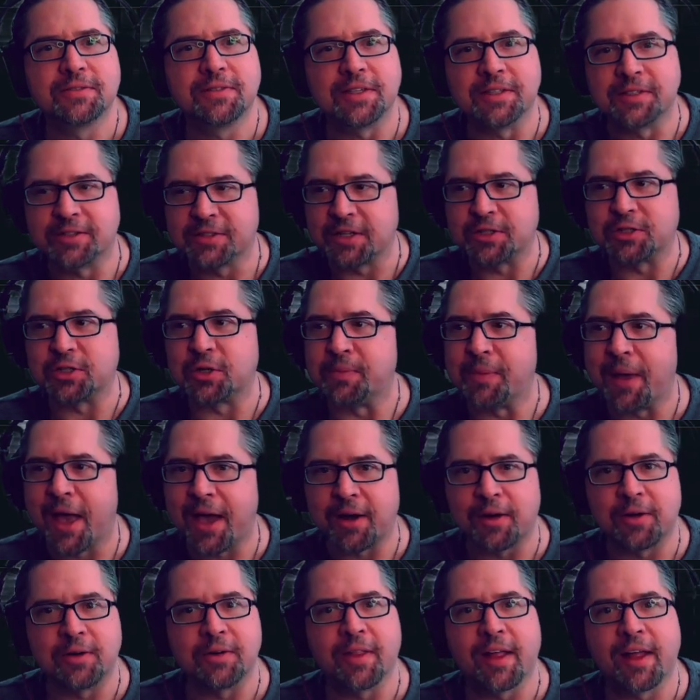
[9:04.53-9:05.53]
in such a
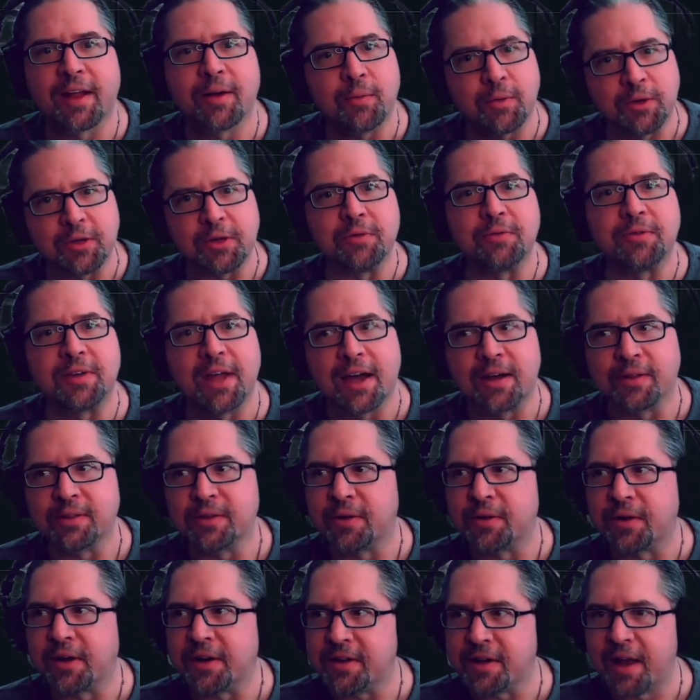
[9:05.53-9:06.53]
manner that when you
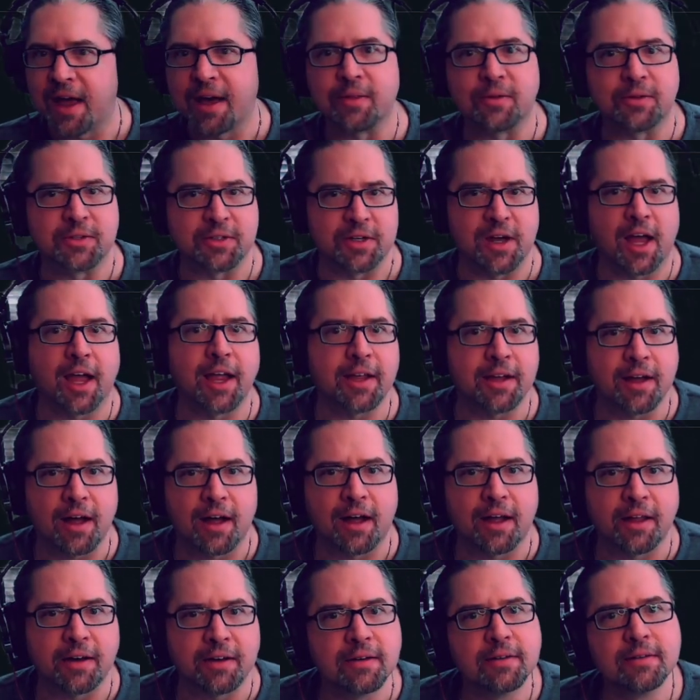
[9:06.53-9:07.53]
download it, now there's an
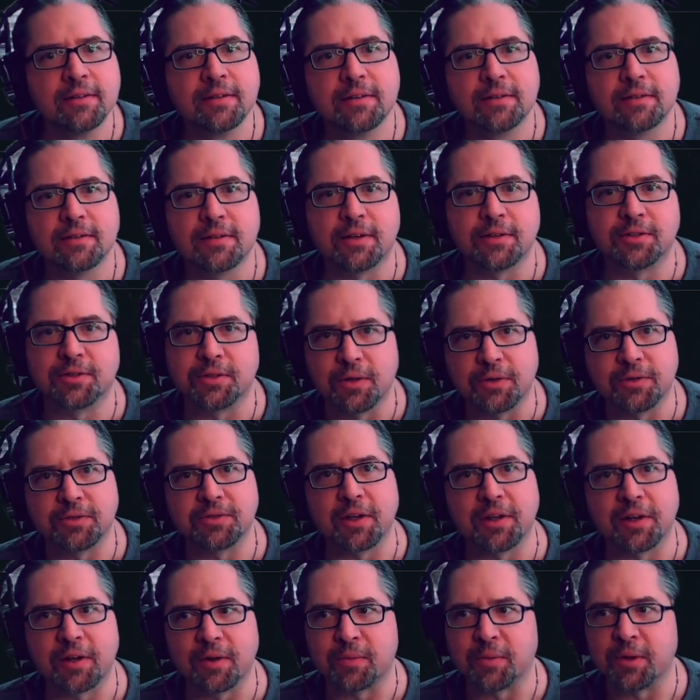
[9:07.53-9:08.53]
icon
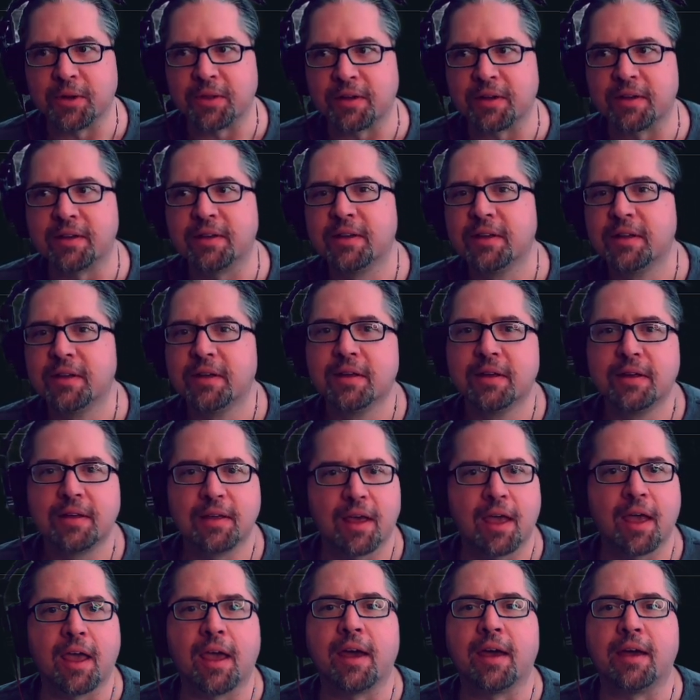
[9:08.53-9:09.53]
associated with it.
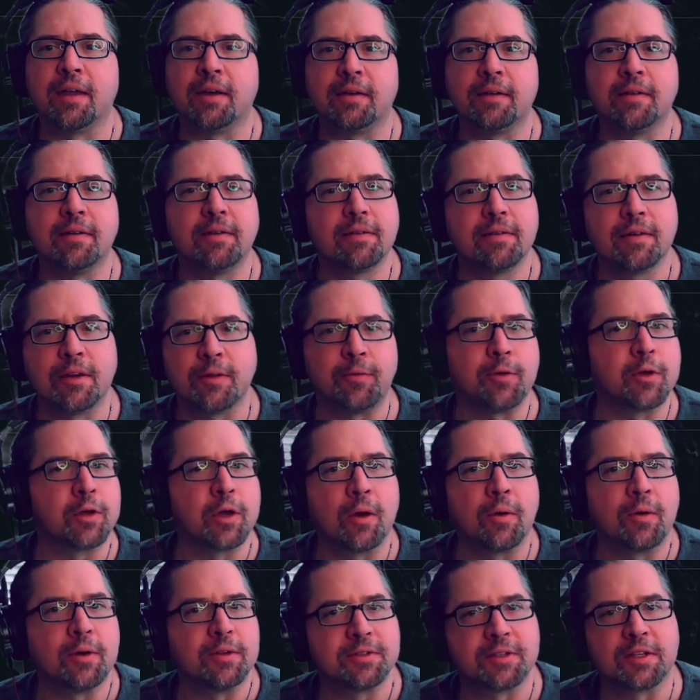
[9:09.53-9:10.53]
And if you
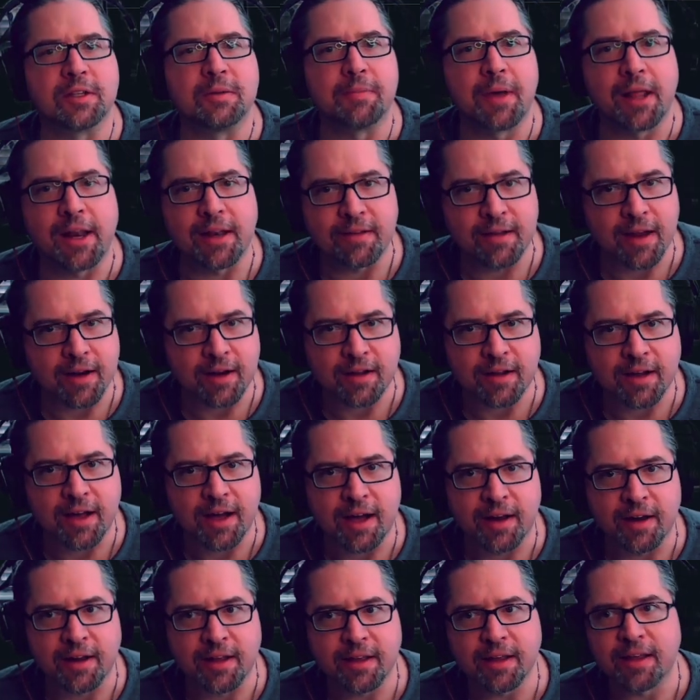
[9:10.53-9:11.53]
go into the metadata
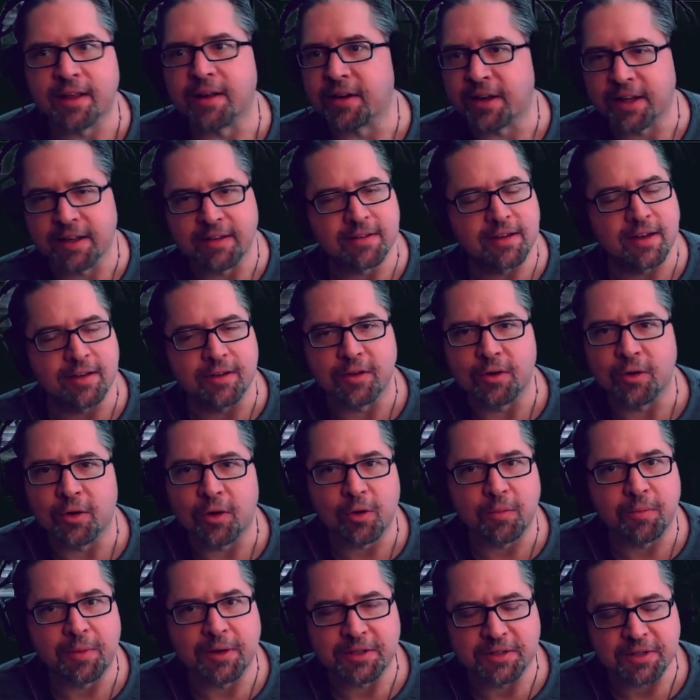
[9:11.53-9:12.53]
on it, it can tell you a
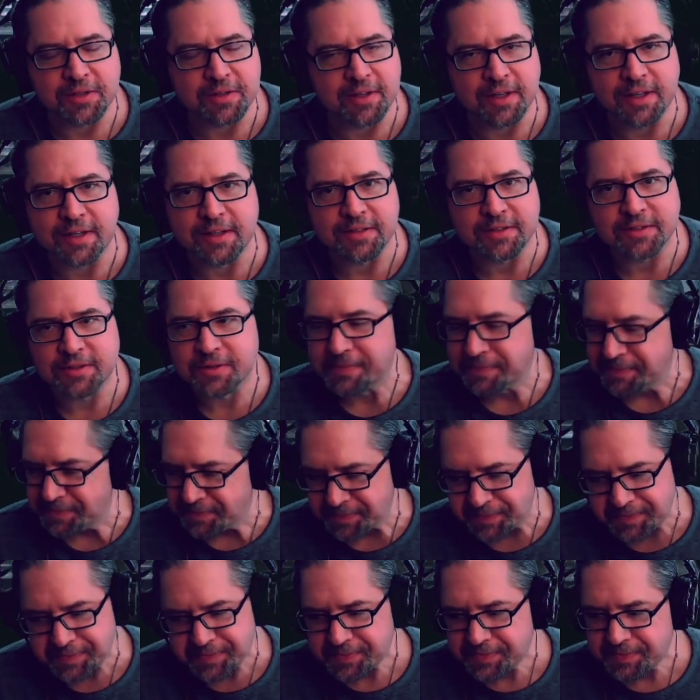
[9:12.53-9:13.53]
whole bunch of things.
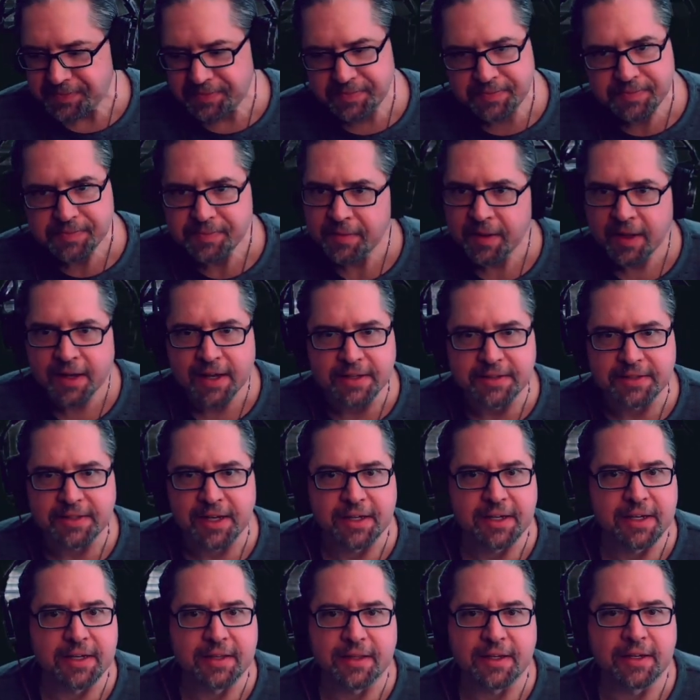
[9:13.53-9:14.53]
It can
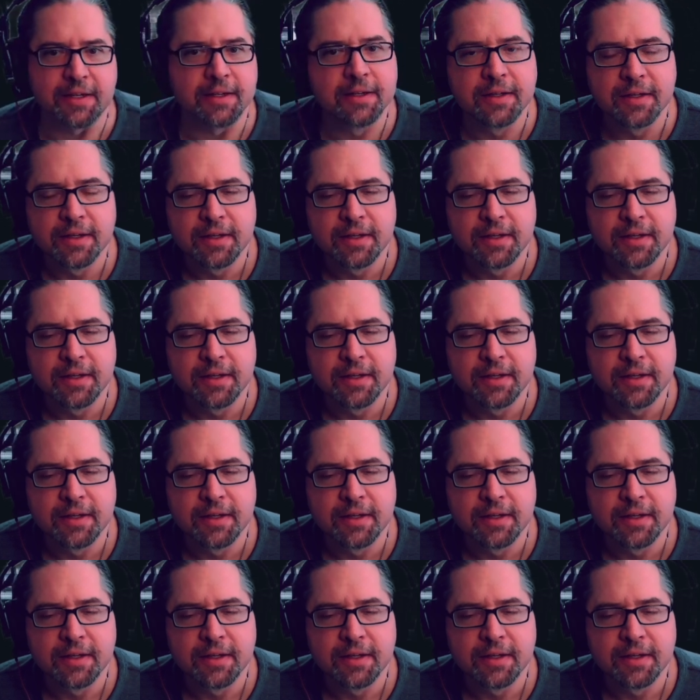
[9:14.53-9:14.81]
tell you the